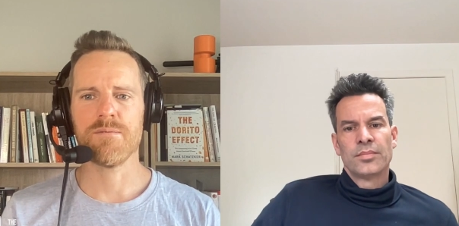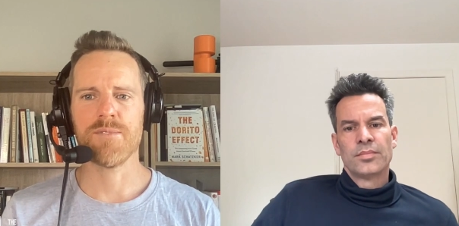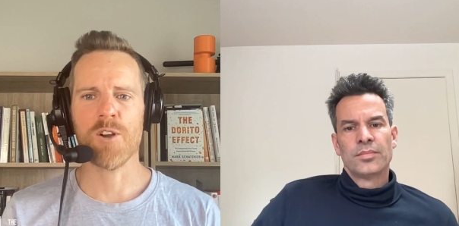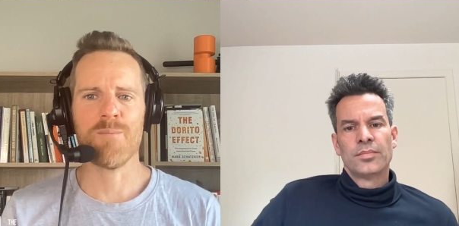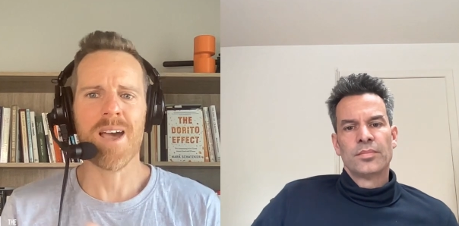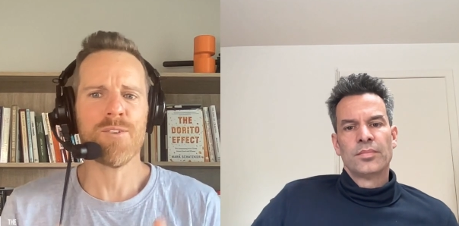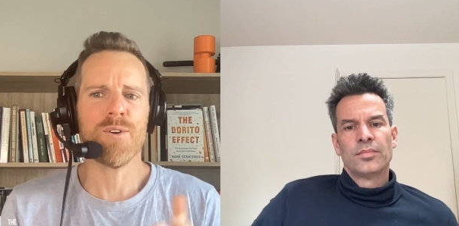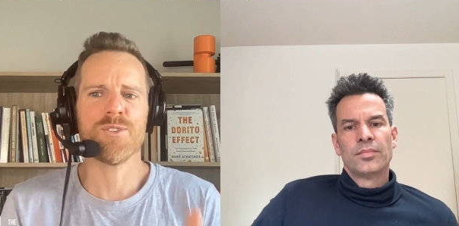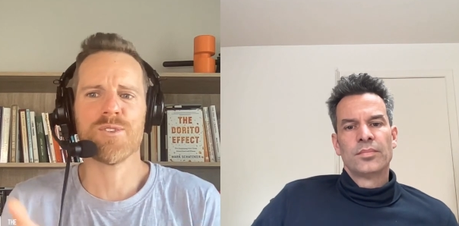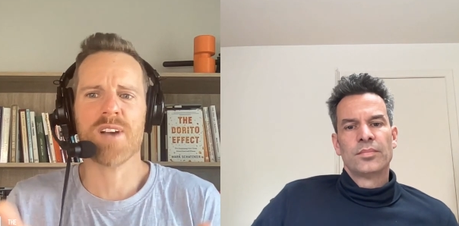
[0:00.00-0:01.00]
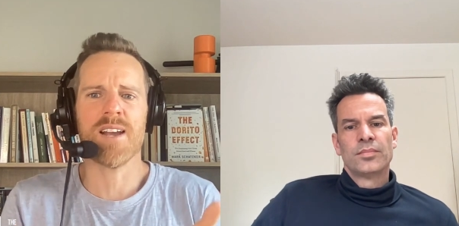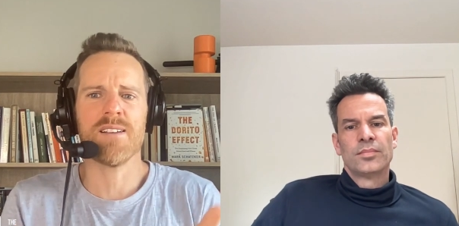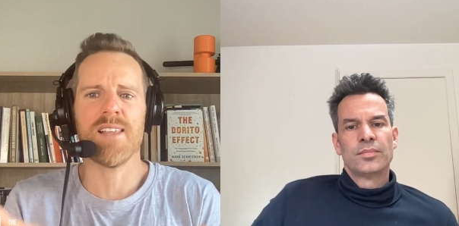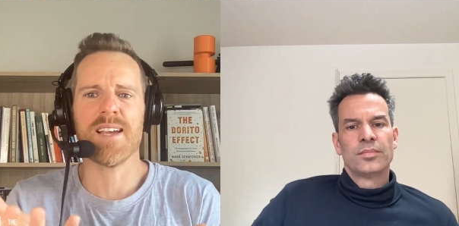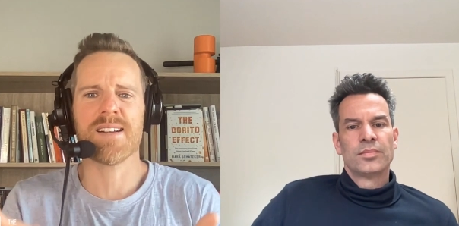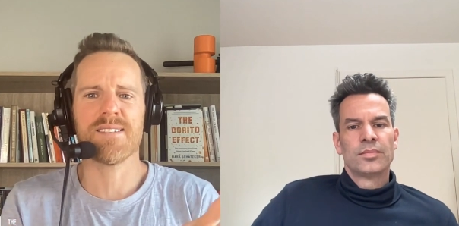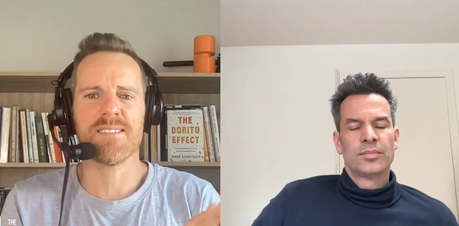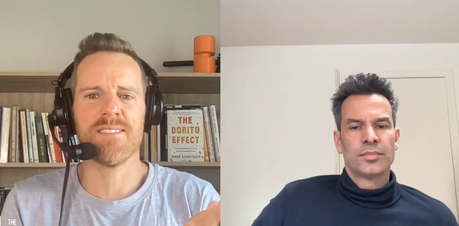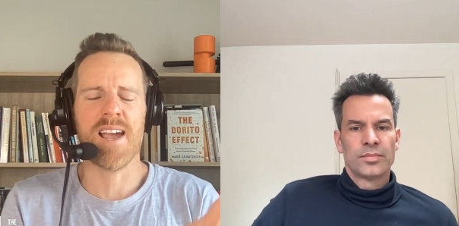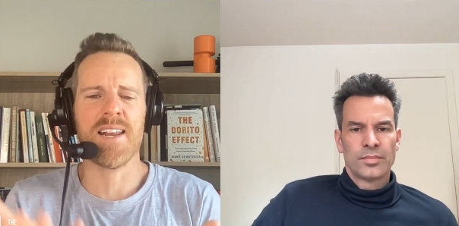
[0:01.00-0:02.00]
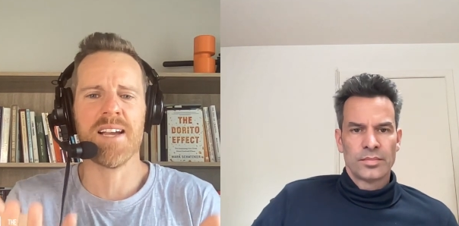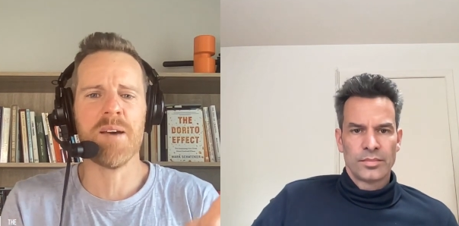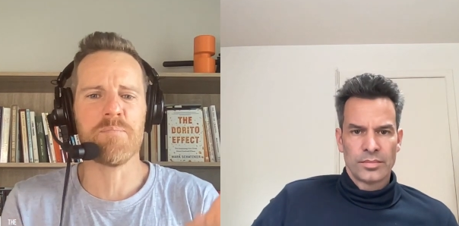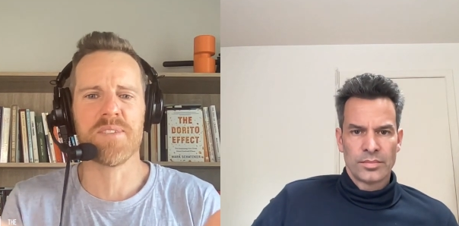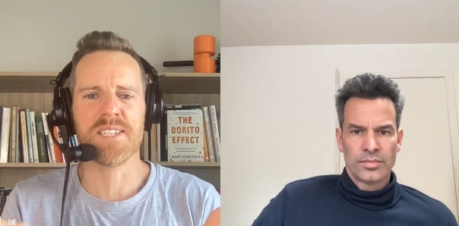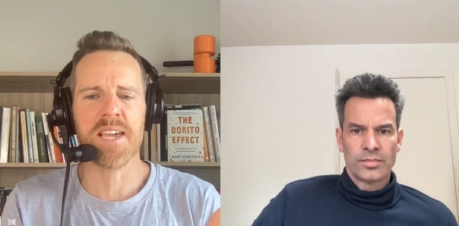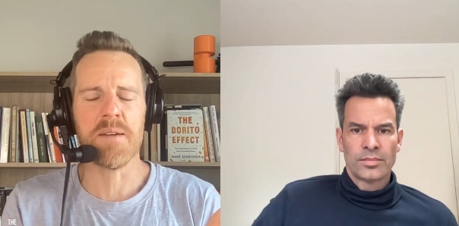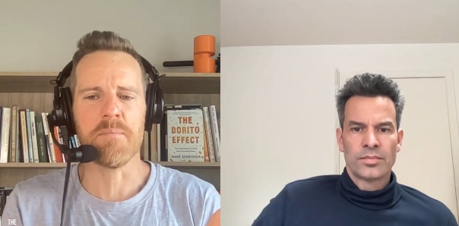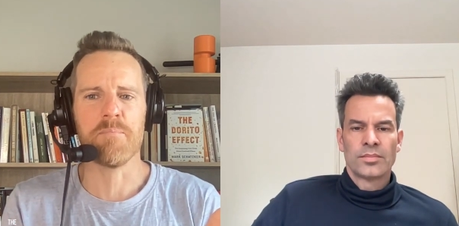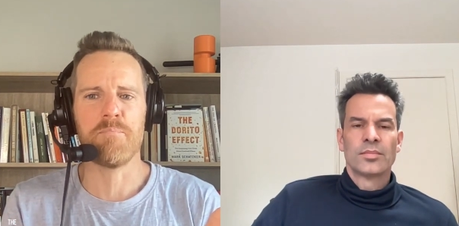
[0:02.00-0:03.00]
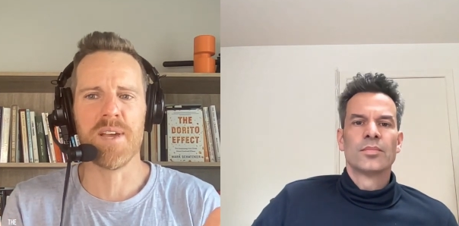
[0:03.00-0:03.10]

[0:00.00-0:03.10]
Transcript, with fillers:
Speaker 1: their macros are kind of like lining up the same.